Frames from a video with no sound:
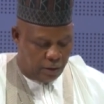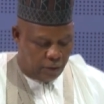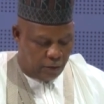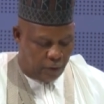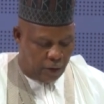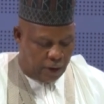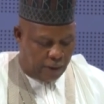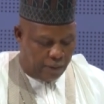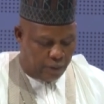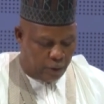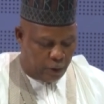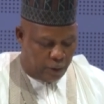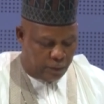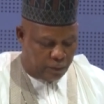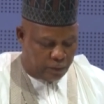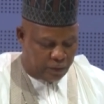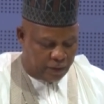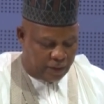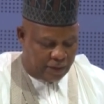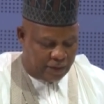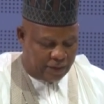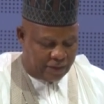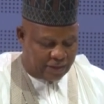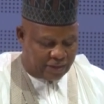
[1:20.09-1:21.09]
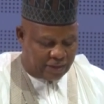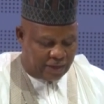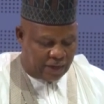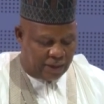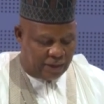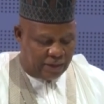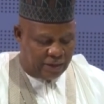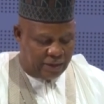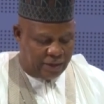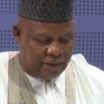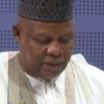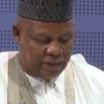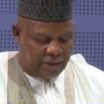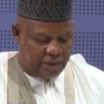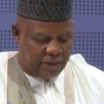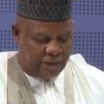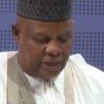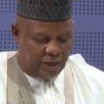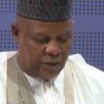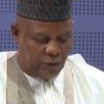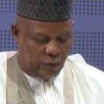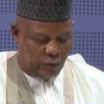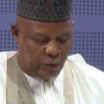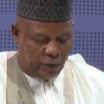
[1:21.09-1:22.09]
we have come to understand that the
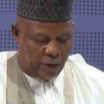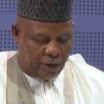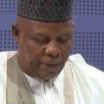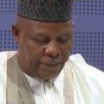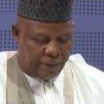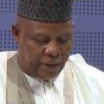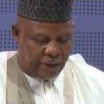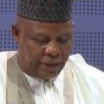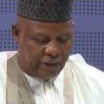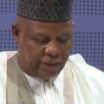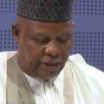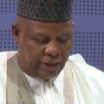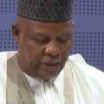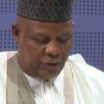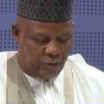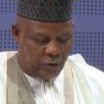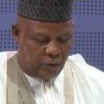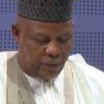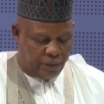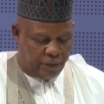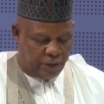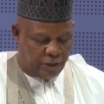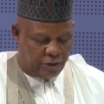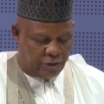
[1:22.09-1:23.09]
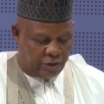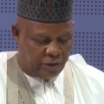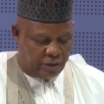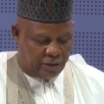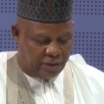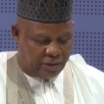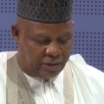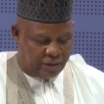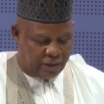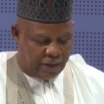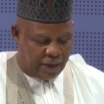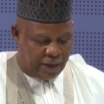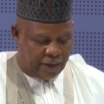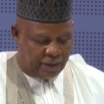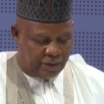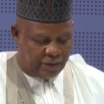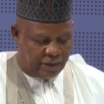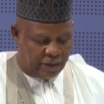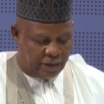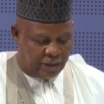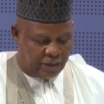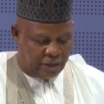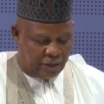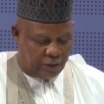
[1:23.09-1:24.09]
key to advancing innovation in science
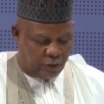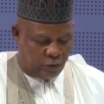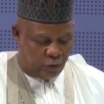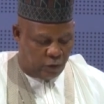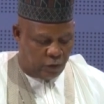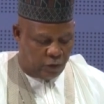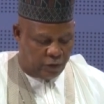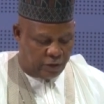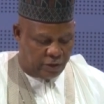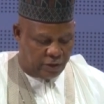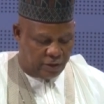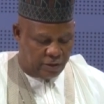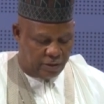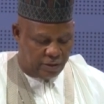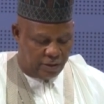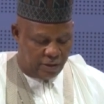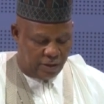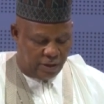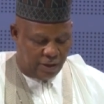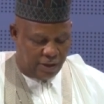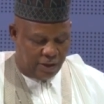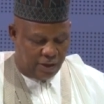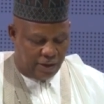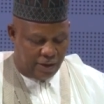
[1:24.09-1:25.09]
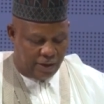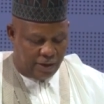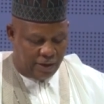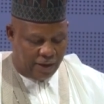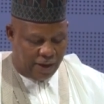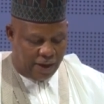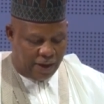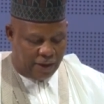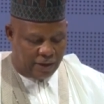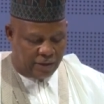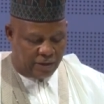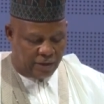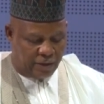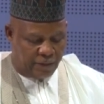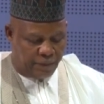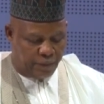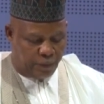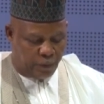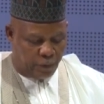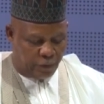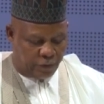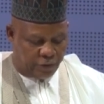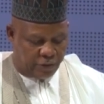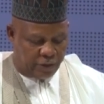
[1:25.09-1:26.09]
and technology lies in
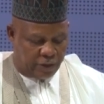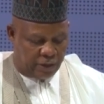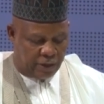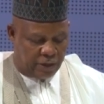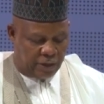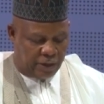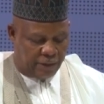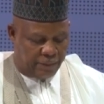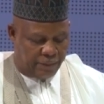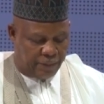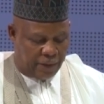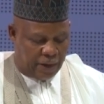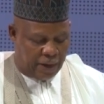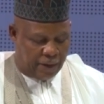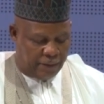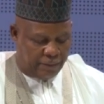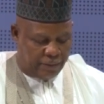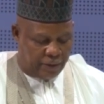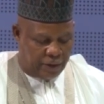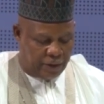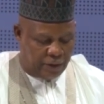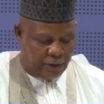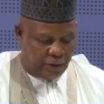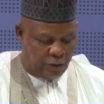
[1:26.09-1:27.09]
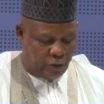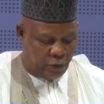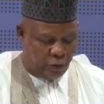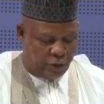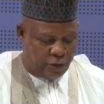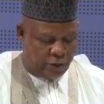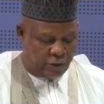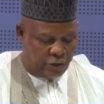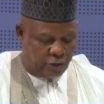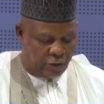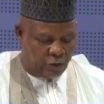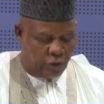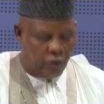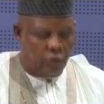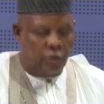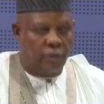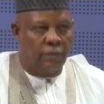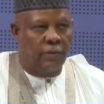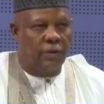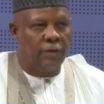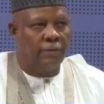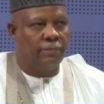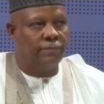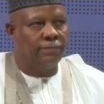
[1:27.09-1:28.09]
fostering a vibrant knowledge
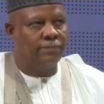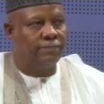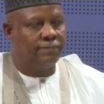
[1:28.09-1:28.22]
economy